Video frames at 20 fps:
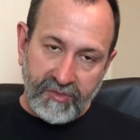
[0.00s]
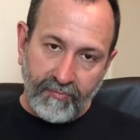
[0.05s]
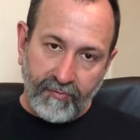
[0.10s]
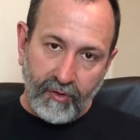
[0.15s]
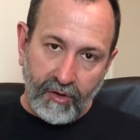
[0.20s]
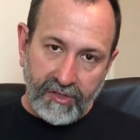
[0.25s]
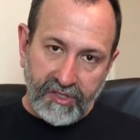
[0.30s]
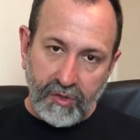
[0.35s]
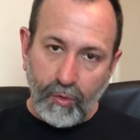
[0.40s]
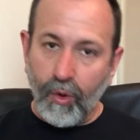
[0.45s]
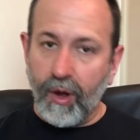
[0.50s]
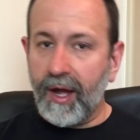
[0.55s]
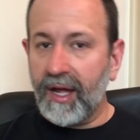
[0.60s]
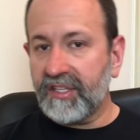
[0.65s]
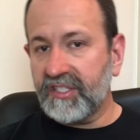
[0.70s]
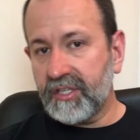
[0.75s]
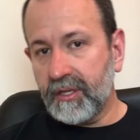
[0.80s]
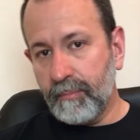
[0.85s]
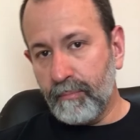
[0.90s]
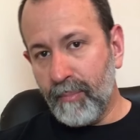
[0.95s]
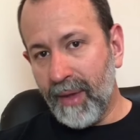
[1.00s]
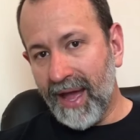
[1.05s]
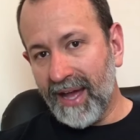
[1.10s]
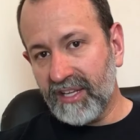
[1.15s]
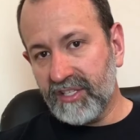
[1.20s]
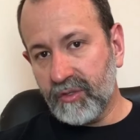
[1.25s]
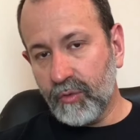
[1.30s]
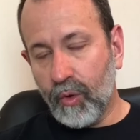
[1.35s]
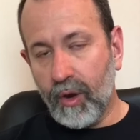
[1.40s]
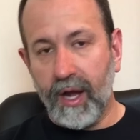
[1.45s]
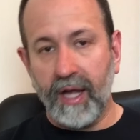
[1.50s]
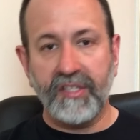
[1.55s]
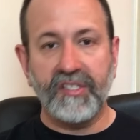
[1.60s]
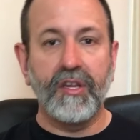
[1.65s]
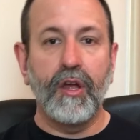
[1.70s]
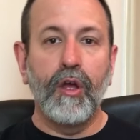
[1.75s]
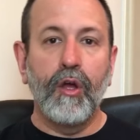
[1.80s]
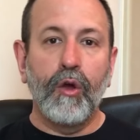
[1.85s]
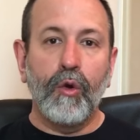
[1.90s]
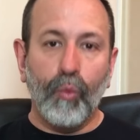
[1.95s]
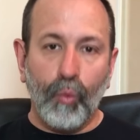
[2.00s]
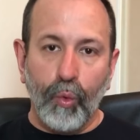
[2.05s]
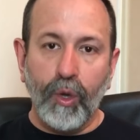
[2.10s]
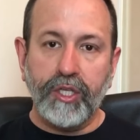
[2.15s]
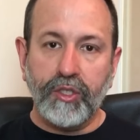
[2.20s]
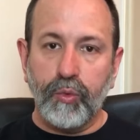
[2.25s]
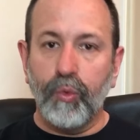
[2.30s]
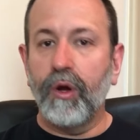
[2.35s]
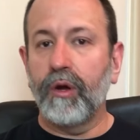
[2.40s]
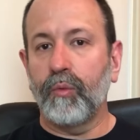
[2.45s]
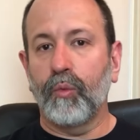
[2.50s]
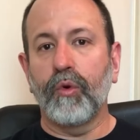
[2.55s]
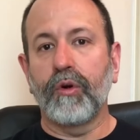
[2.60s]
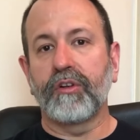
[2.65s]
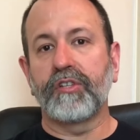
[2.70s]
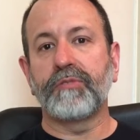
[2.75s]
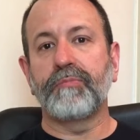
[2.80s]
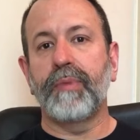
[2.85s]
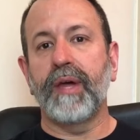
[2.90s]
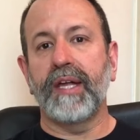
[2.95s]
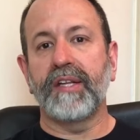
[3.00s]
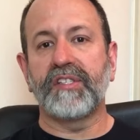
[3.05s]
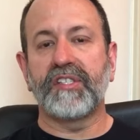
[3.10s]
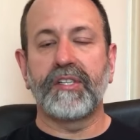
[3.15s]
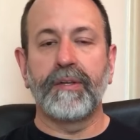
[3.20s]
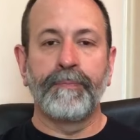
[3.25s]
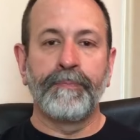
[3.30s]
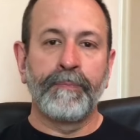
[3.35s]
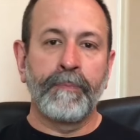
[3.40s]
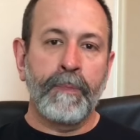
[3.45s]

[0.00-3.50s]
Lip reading: Front squats, back squats, which one works best?